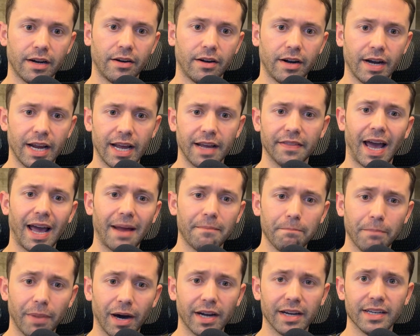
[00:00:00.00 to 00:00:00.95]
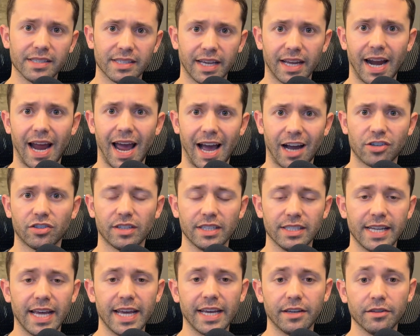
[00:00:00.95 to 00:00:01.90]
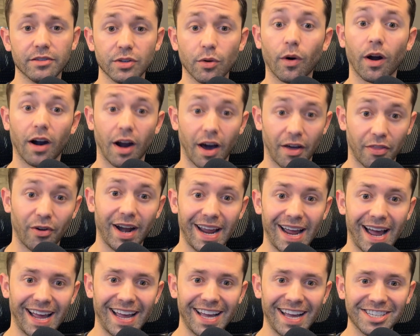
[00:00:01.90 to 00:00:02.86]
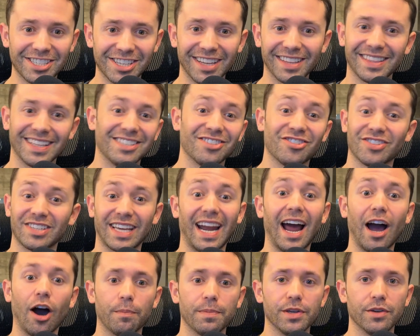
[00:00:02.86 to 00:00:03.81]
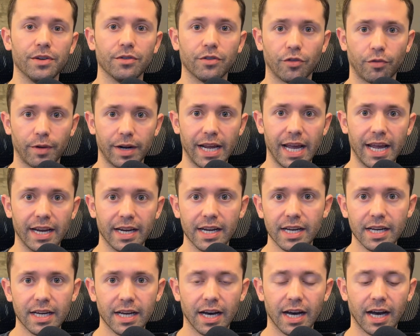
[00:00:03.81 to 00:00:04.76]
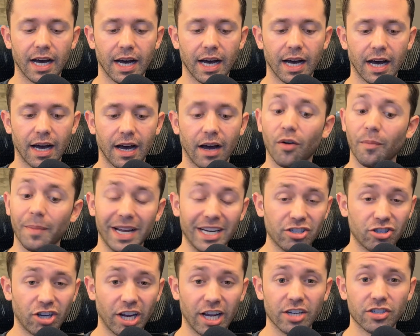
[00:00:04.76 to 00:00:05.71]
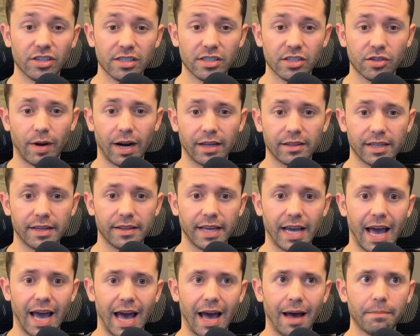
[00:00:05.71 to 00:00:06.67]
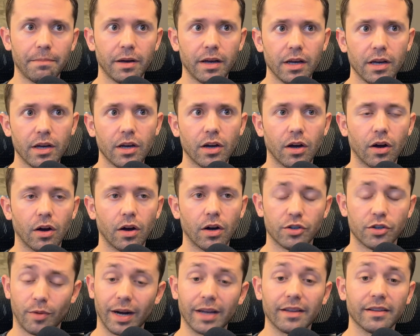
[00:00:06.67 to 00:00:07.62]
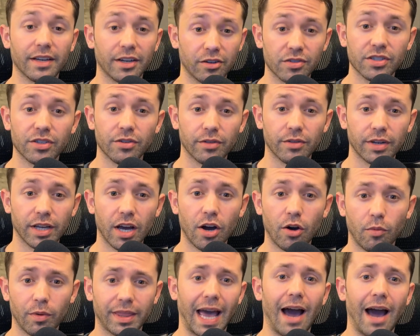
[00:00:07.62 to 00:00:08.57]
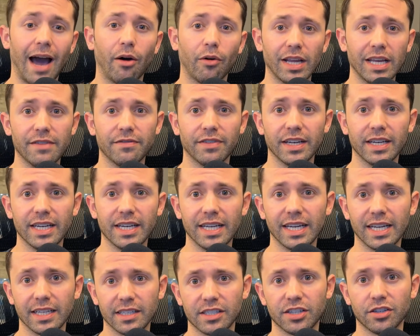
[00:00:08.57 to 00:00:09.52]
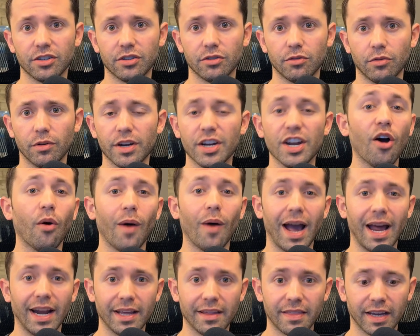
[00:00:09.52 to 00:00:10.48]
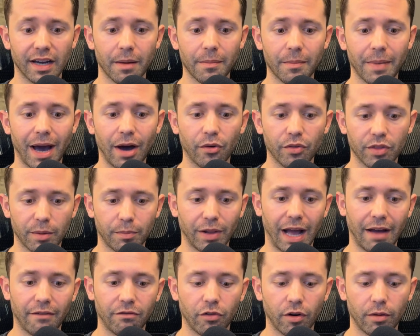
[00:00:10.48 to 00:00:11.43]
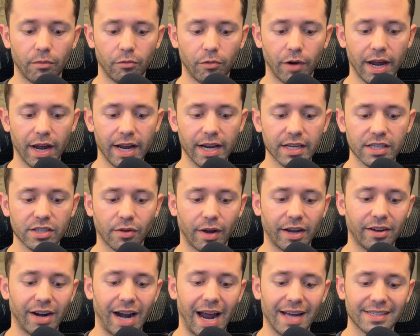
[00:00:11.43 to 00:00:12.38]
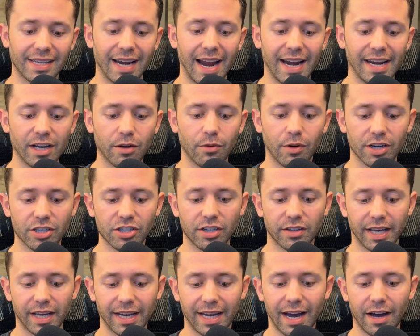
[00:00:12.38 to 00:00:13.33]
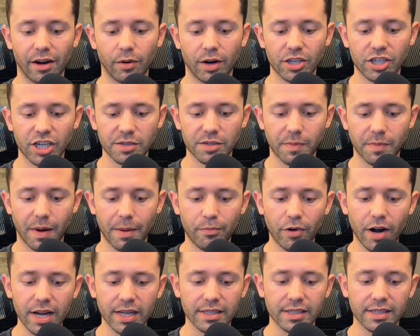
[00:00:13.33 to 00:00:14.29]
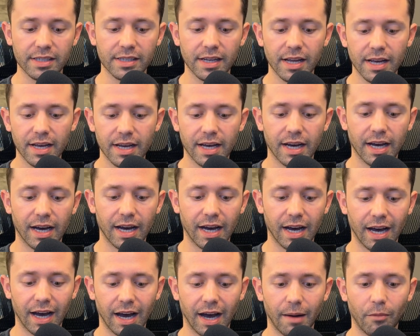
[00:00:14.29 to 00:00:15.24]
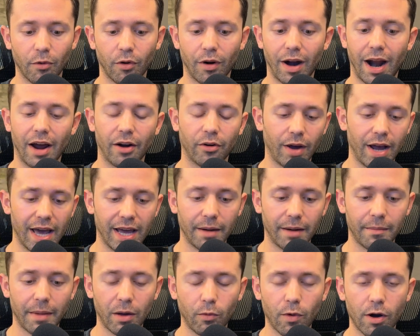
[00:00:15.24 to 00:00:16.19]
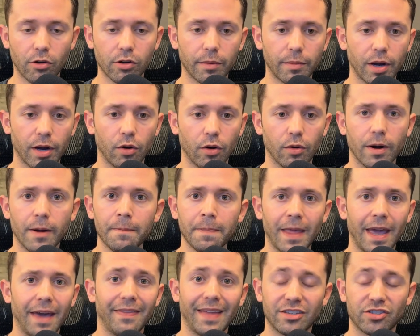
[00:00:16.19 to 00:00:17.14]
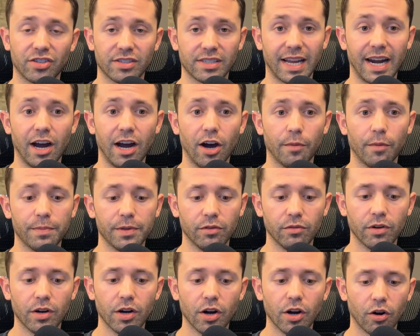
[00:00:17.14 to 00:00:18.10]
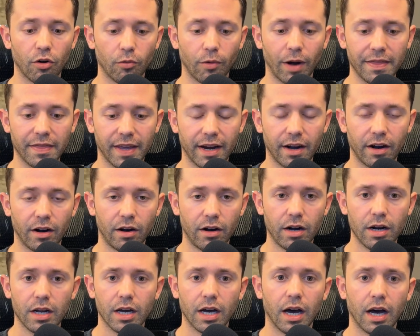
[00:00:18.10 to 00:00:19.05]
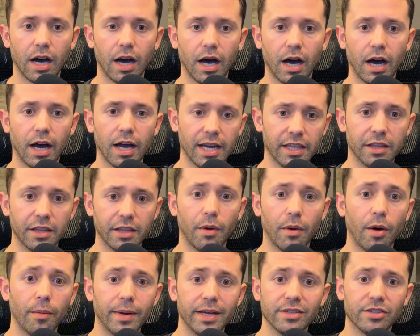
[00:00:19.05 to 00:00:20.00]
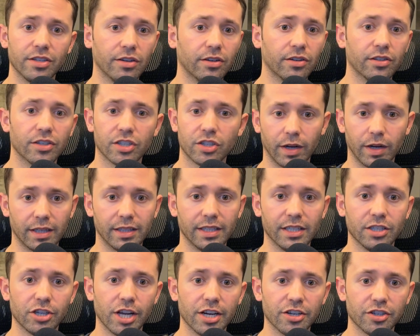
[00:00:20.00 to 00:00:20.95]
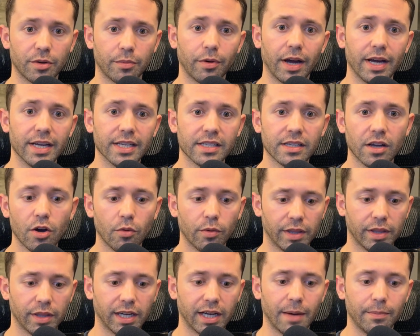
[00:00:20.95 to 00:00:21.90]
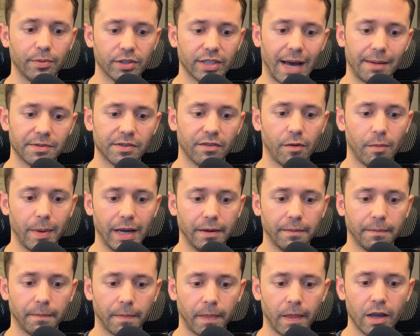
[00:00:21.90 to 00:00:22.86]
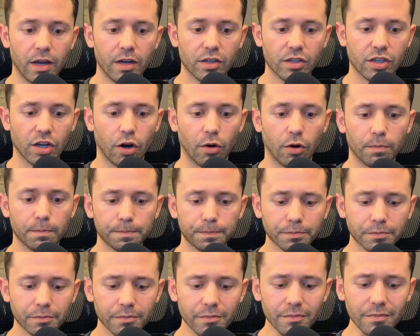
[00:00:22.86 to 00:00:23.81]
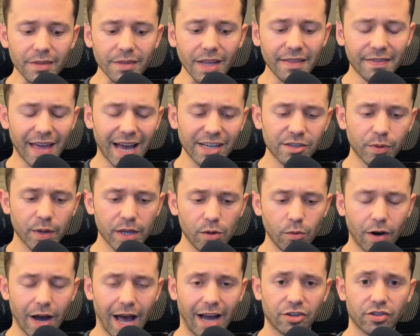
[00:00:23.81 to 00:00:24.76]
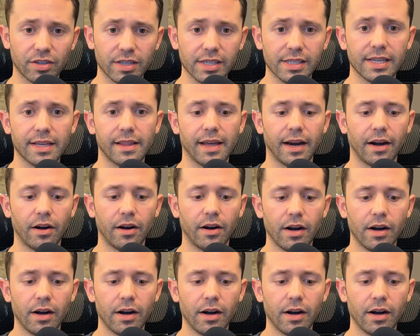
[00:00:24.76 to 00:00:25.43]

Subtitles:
and that button is going to actually take you to our other AI agent that's just going to help you create or make changes directly in the app, directly in your studio without even needing to know anything about the platform, right? So I could ask it any question like, how do I change my price? Or how do I edit my welcome note? And that's just going to help you right there in the moment. So you can just quickly change your price with a couple taps of a button. So that's what you will actually see there.